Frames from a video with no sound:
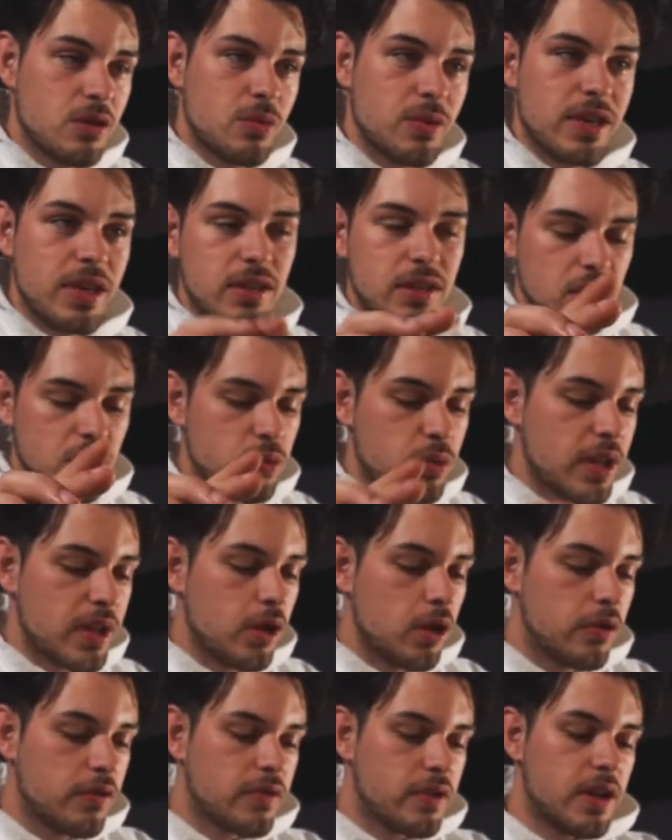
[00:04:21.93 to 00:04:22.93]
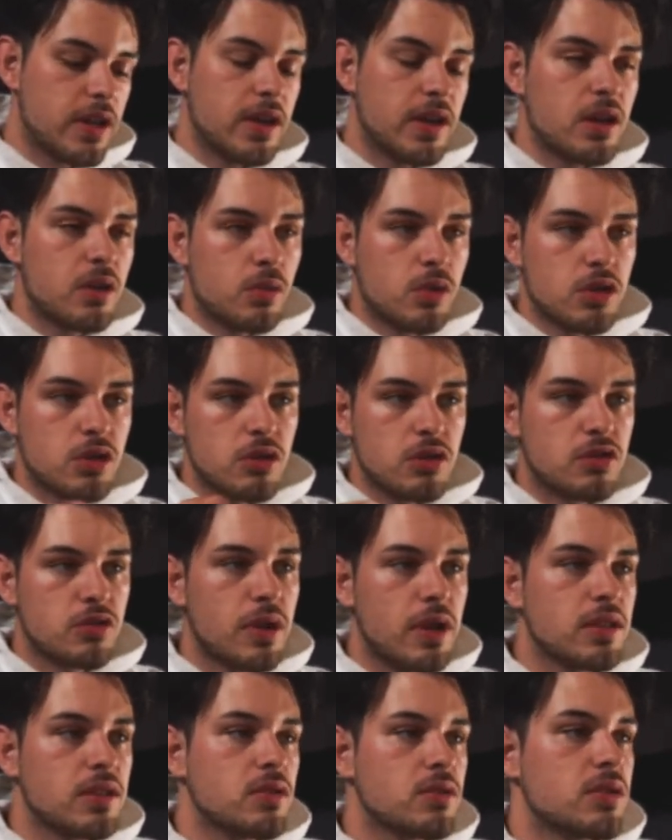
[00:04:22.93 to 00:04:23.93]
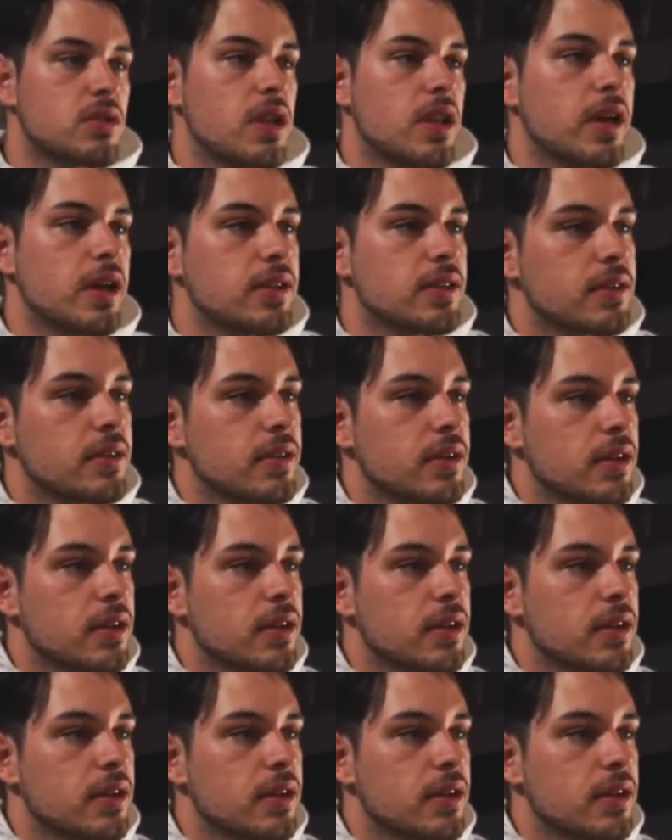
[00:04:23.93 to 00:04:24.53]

We get this red overlay at what you're trying to select.